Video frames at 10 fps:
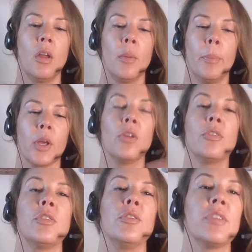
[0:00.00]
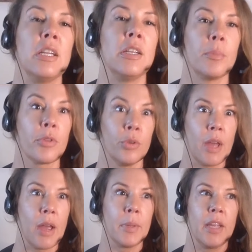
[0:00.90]
because you've seen them through
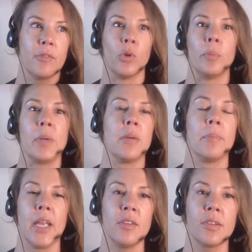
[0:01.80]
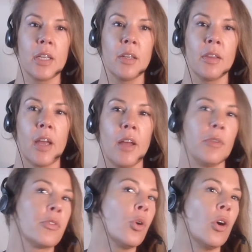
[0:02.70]
them and they've all been amazing then
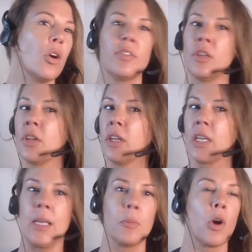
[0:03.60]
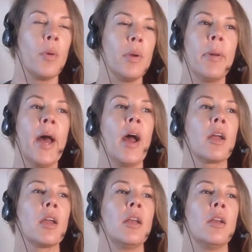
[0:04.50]
of course you're going to keep going
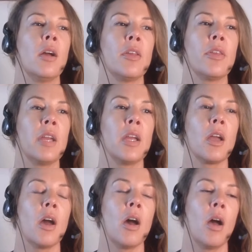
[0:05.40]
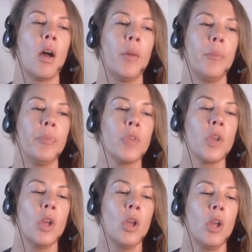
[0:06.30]
back and i think um,
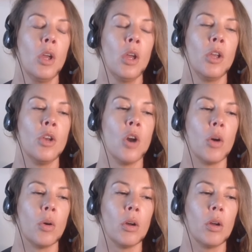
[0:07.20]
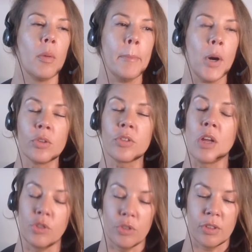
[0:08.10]
you know most
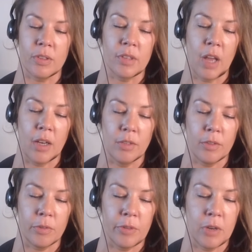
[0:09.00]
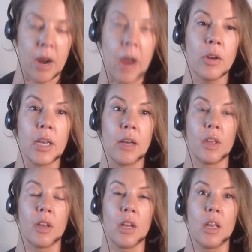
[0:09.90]
countries are starting to figure out now
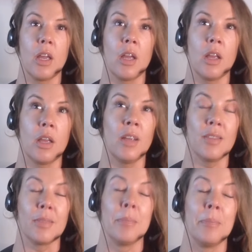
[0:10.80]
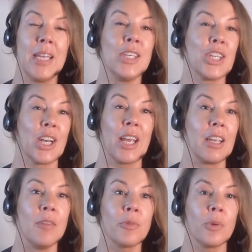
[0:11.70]
that it it's major like
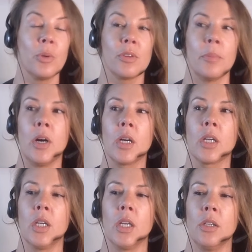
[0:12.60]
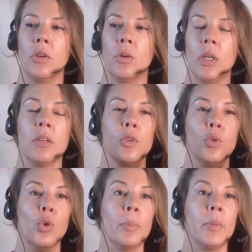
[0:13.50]
influencer marketing you know it's
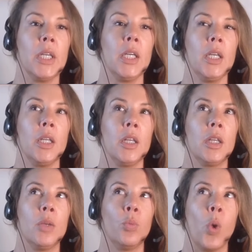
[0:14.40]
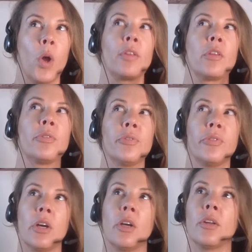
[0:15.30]
normally one of the
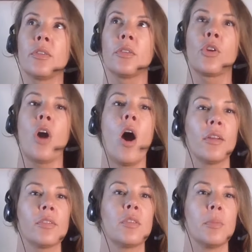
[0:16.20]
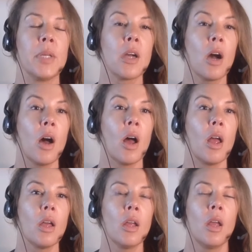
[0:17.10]
first costs to be cut
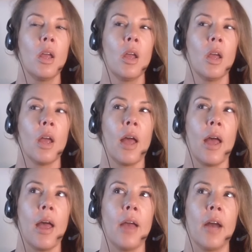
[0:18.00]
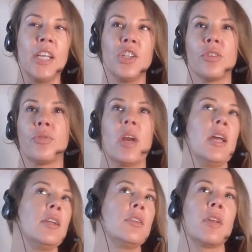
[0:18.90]
and I just
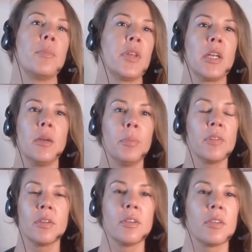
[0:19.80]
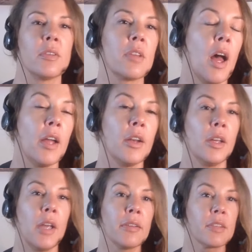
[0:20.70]
read something in Business Insider
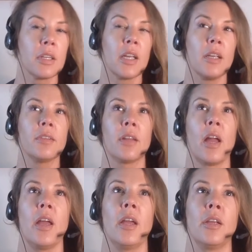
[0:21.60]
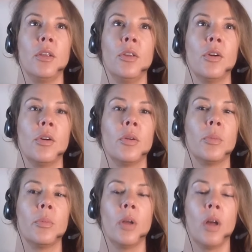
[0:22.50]
yesterday saying, you know,
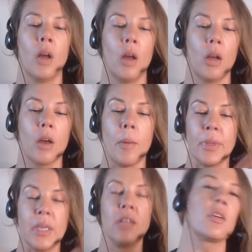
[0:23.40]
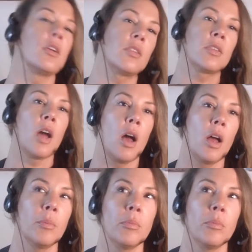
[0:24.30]
uh, companies are going to start